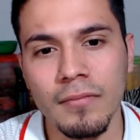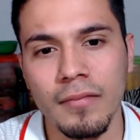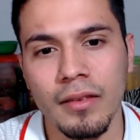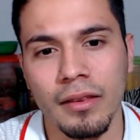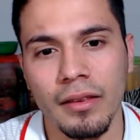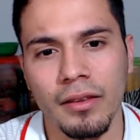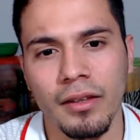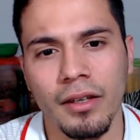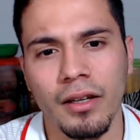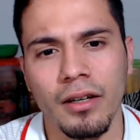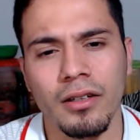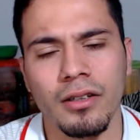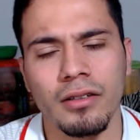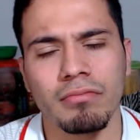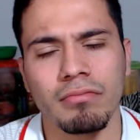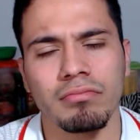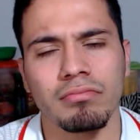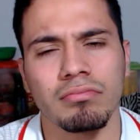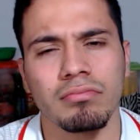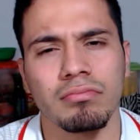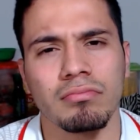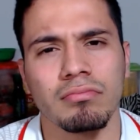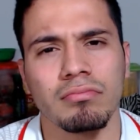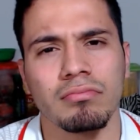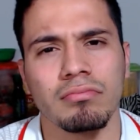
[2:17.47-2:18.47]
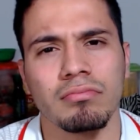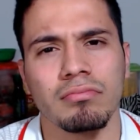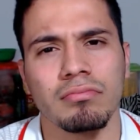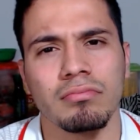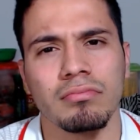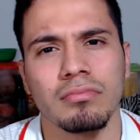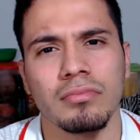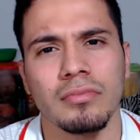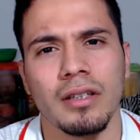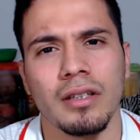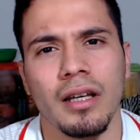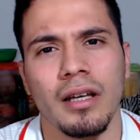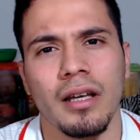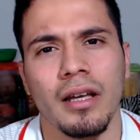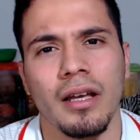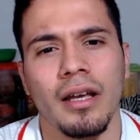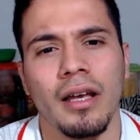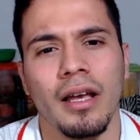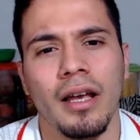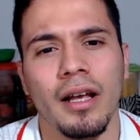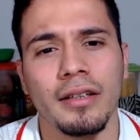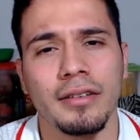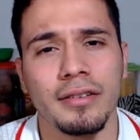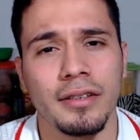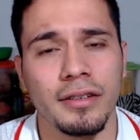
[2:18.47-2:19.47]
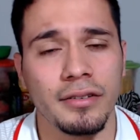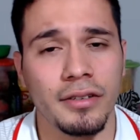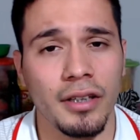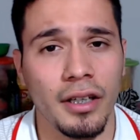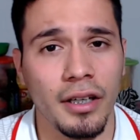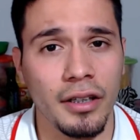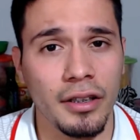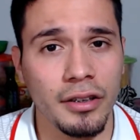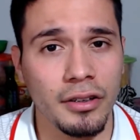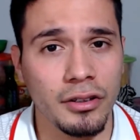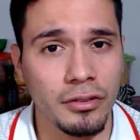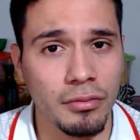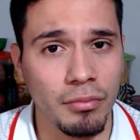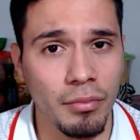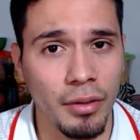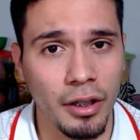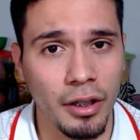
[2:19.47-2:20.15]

are hesitate to make